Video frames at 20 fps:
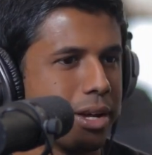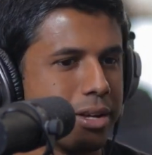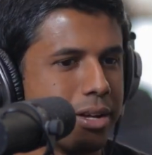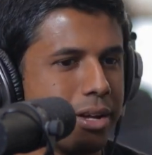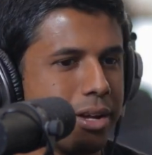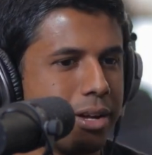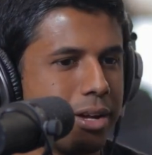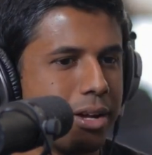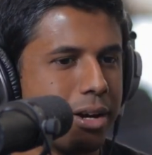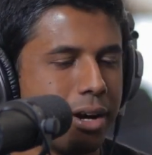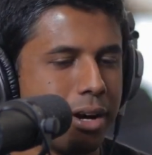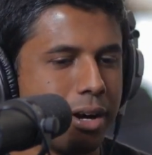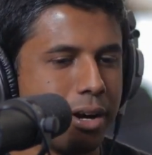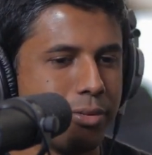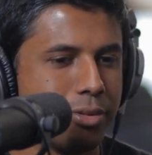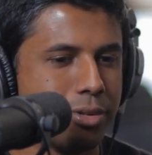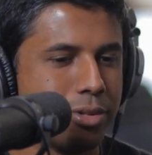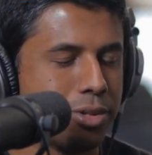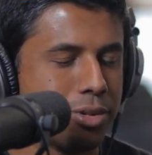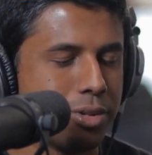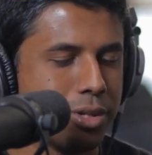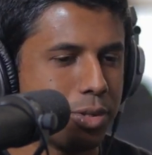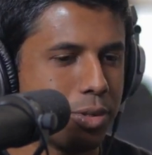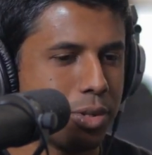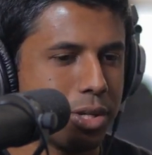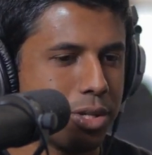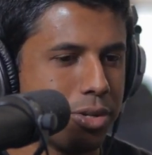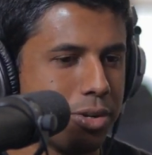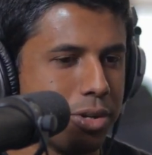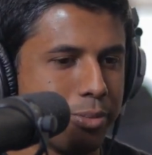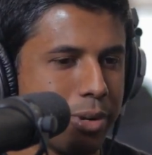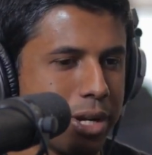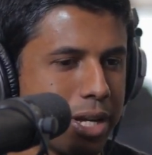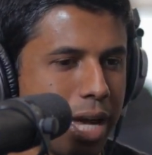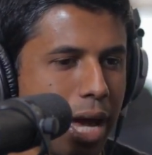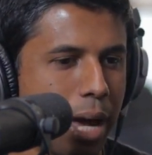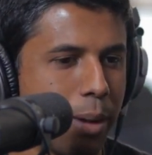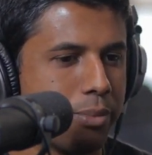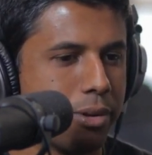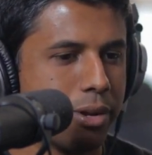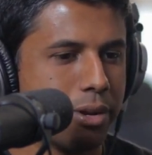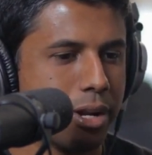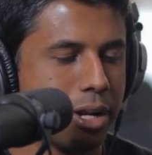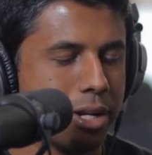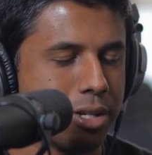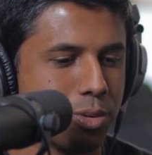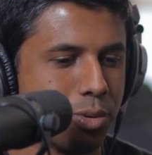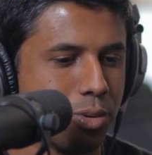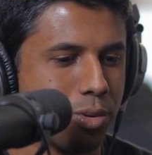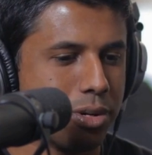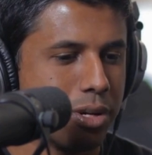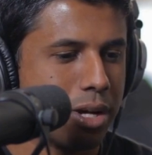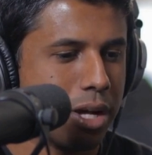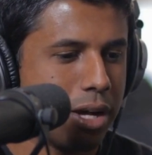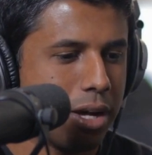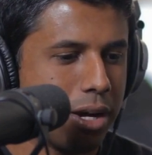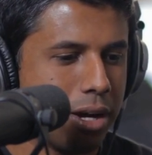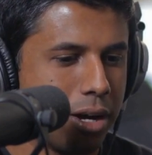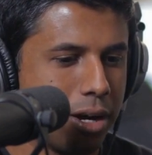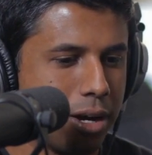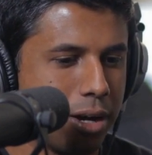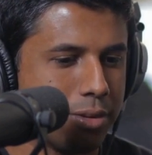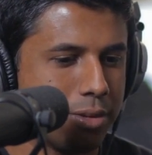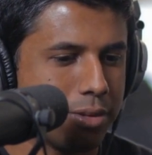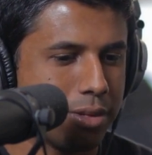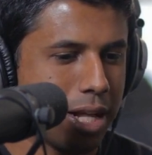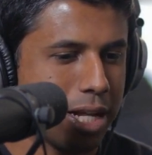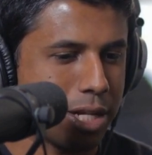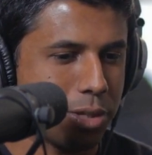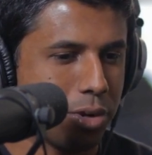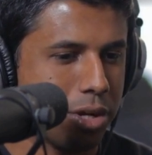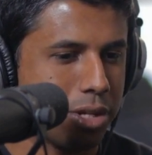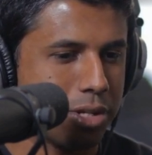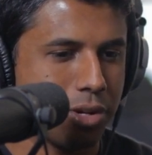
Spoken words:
this was like during my gap year in high school. So that's when I started learning the code.